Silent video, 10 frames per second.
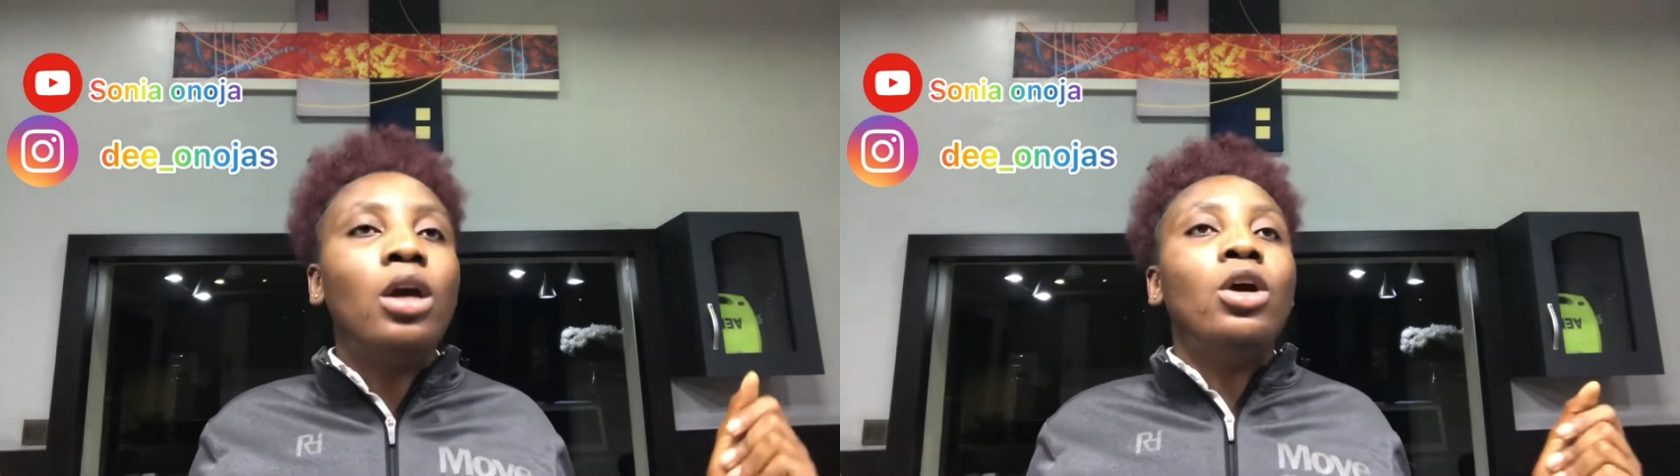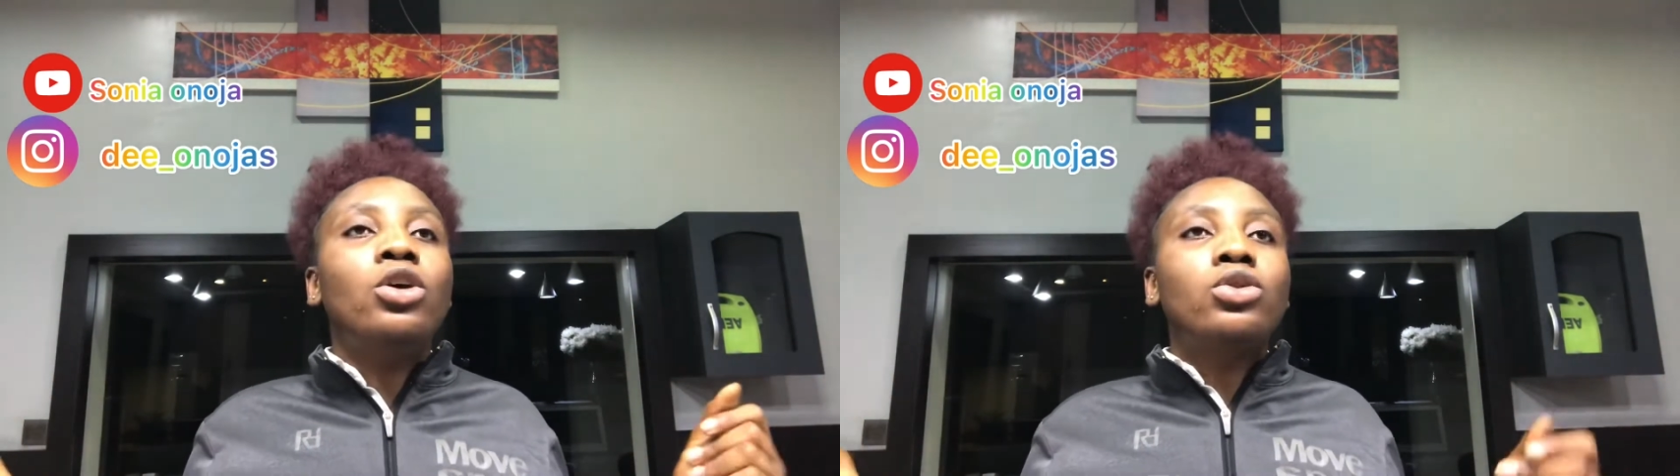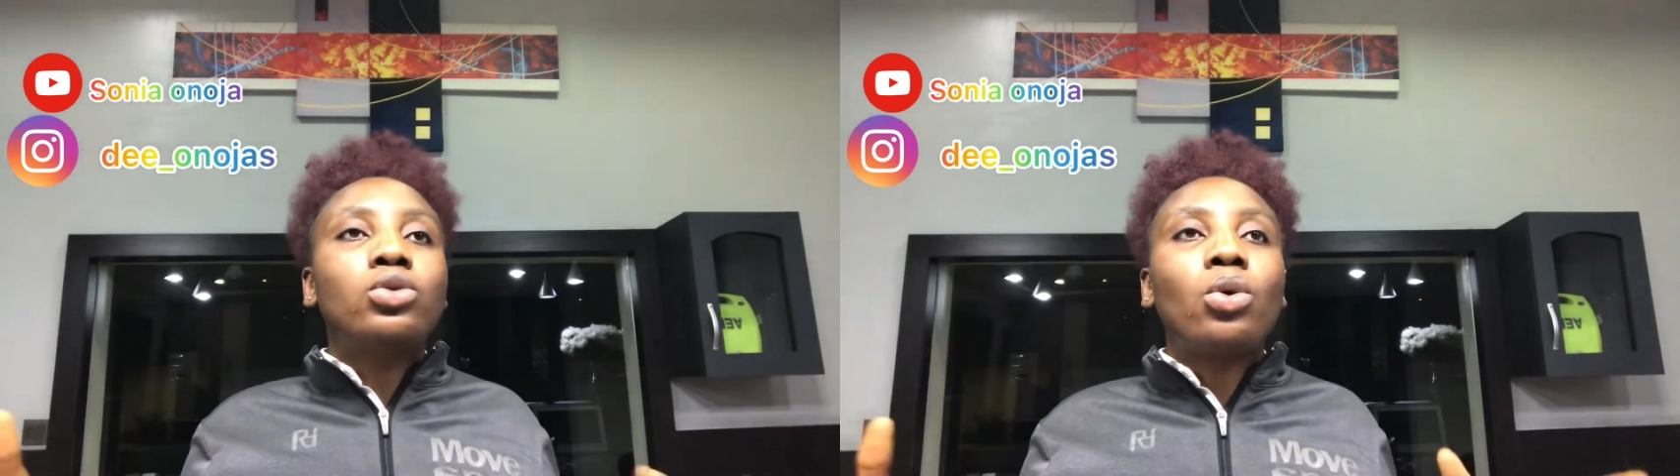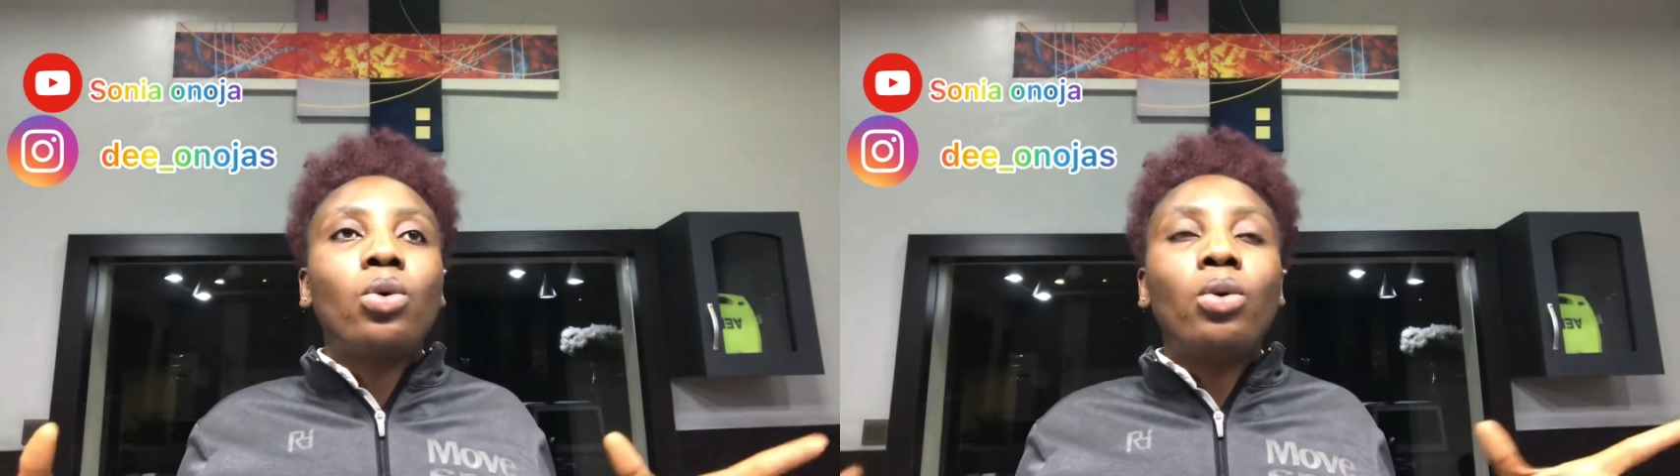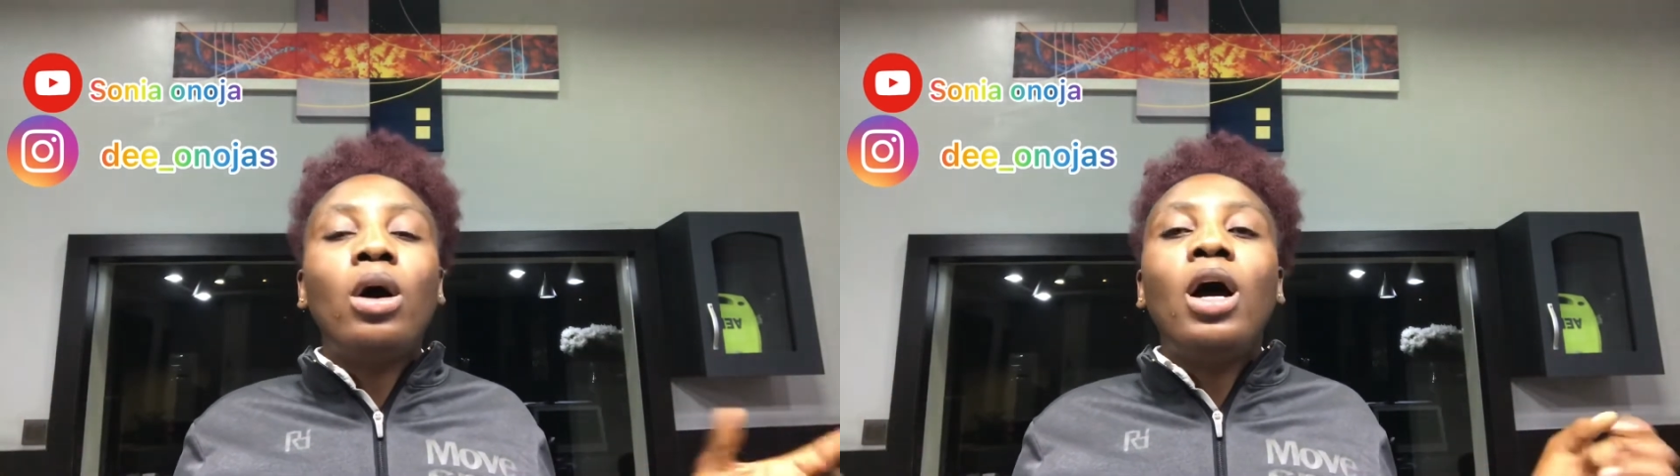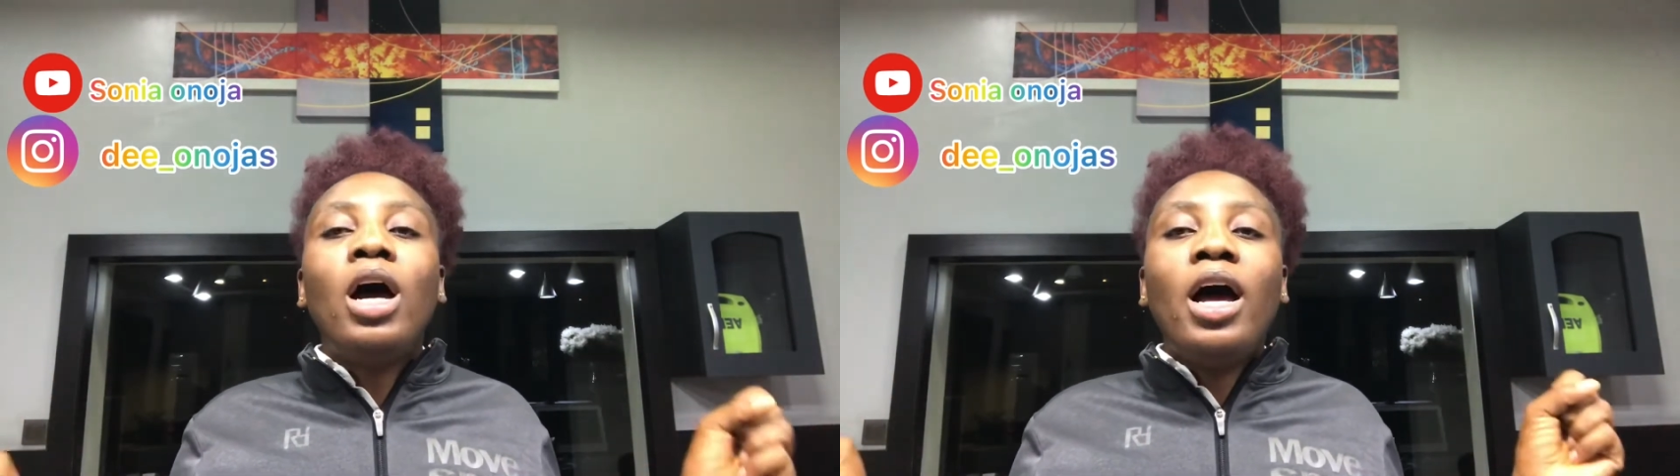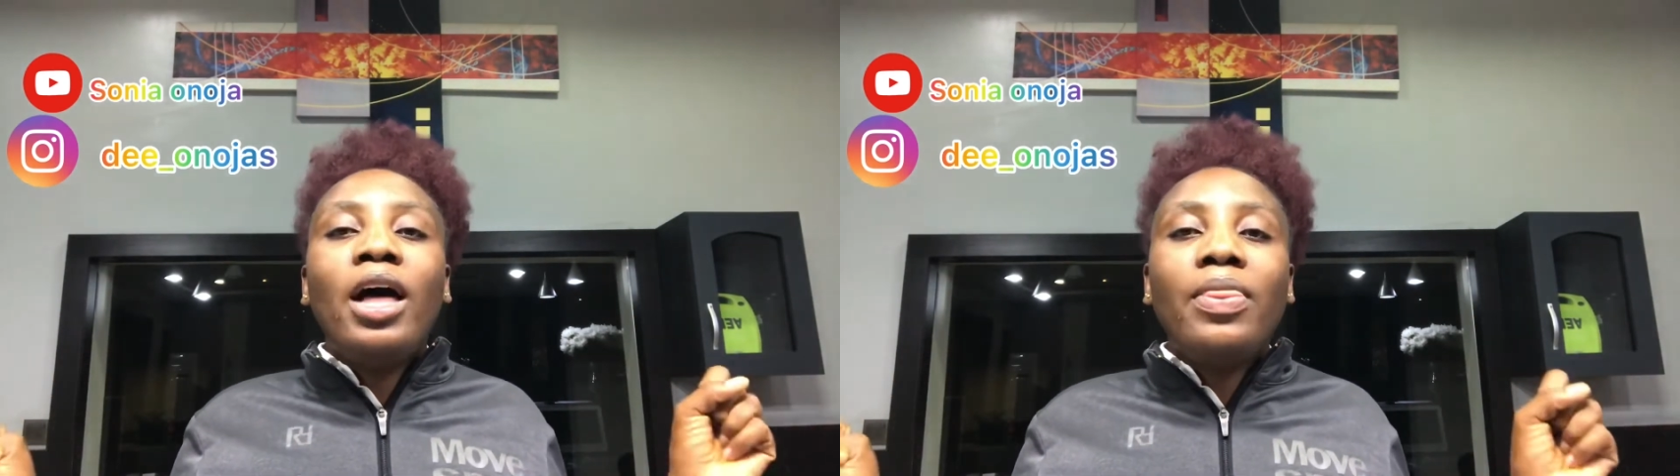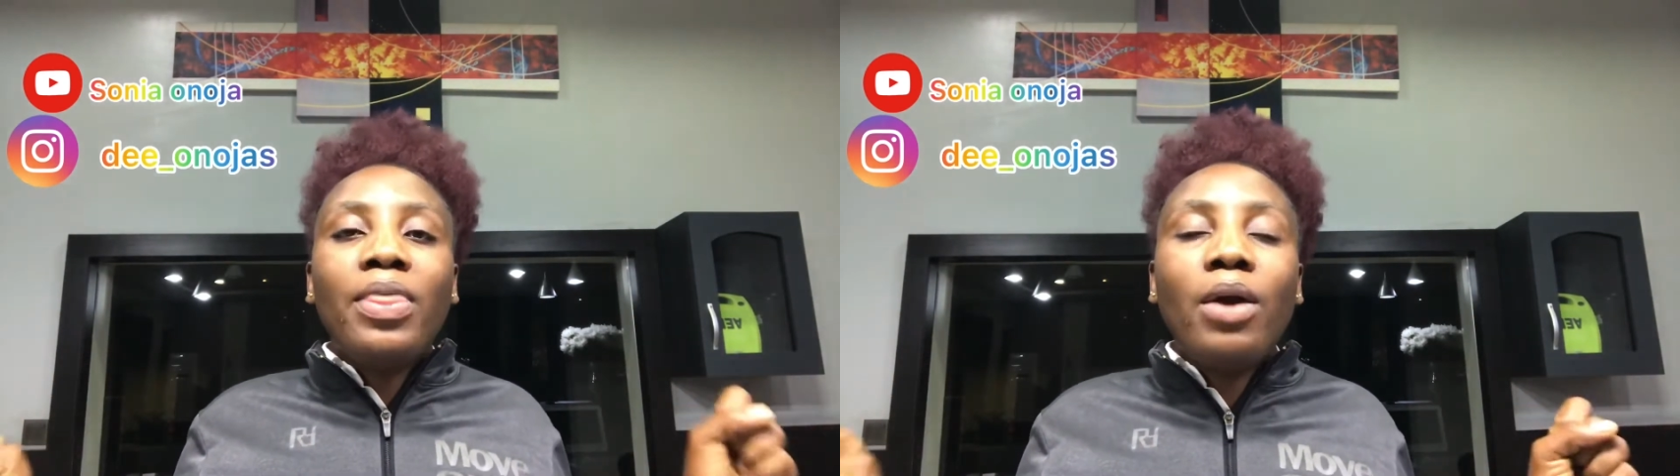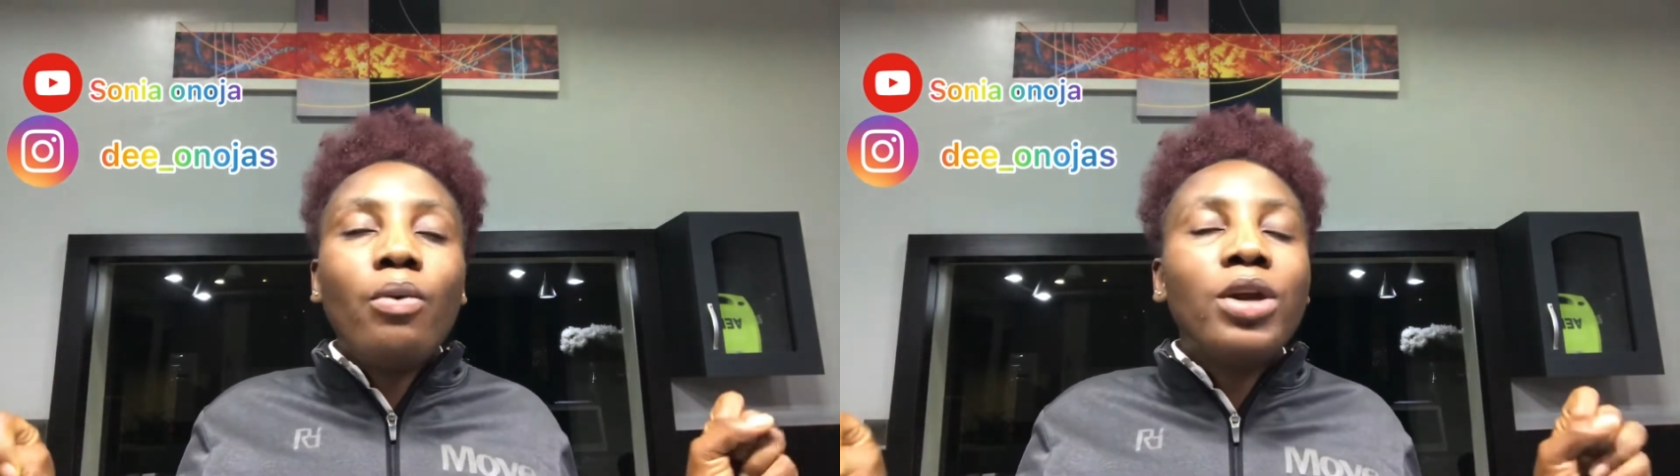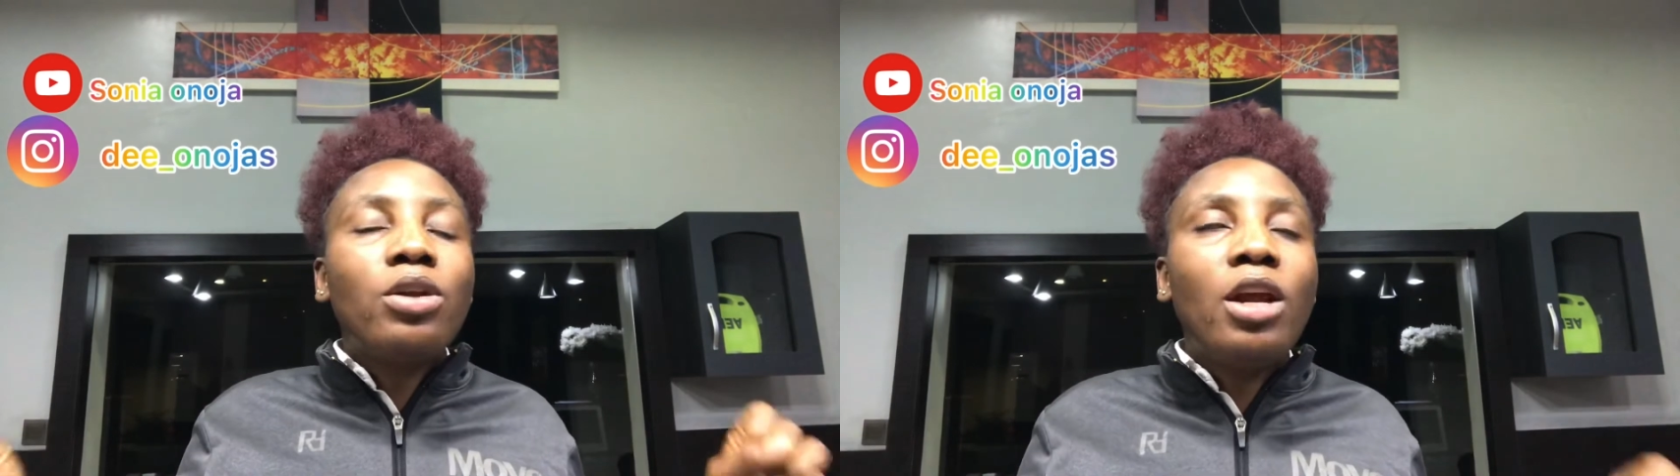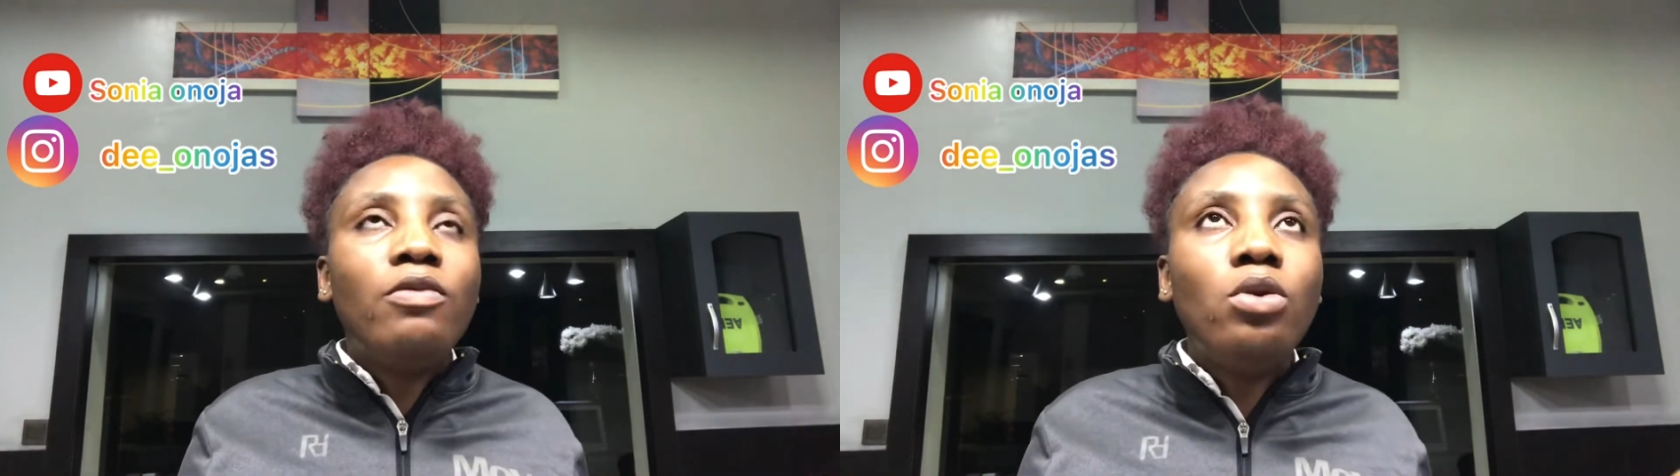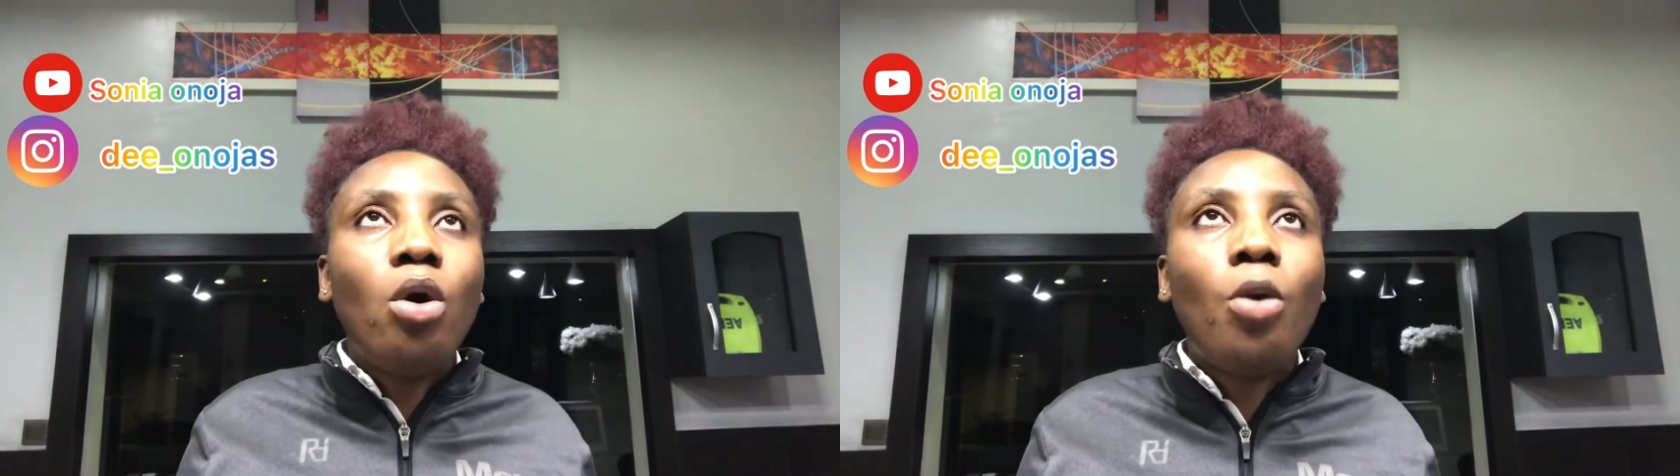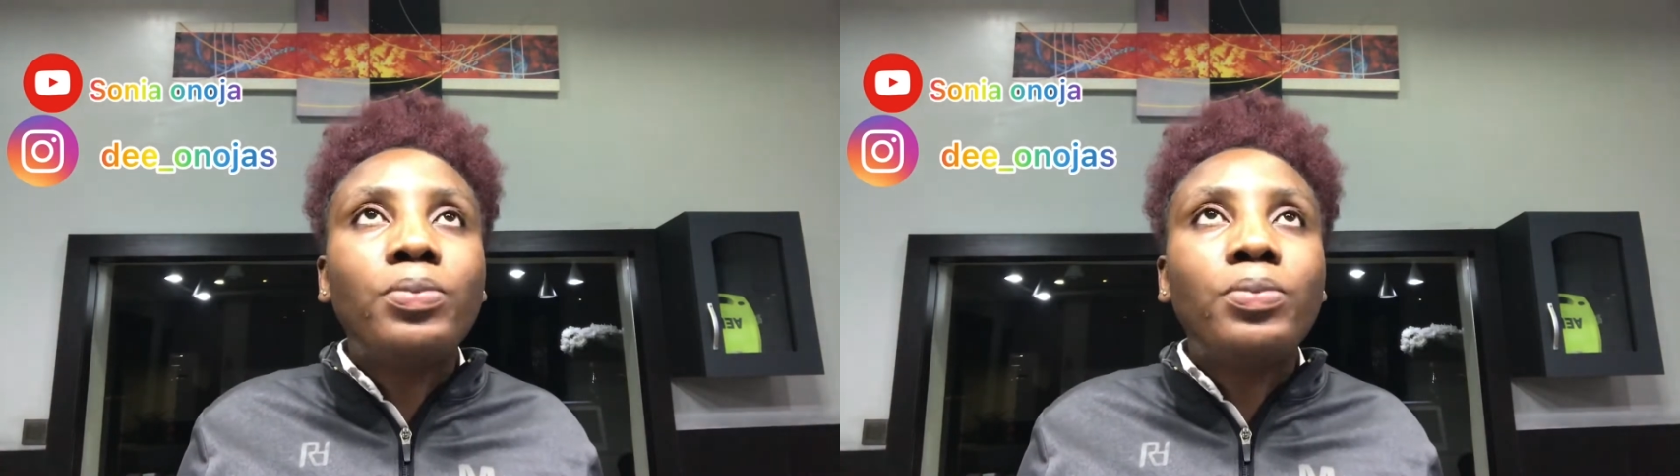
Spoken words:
So then when you level up